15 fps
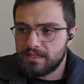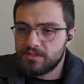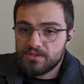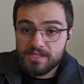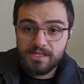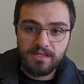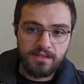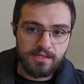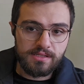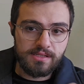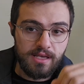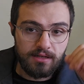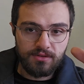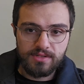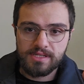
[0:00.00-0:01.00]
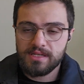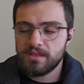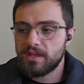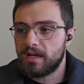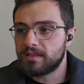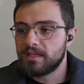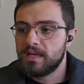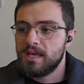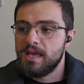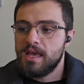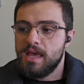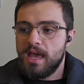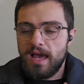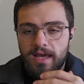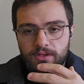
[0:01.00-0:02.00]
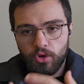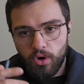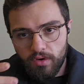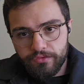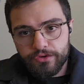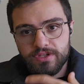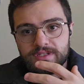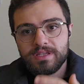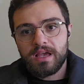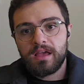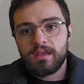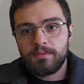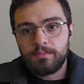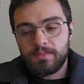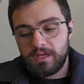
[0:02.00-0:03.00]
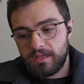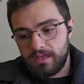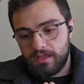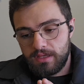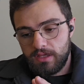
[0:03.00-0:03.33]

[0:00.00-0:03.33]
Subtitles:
and you see this, and you see that. And over time,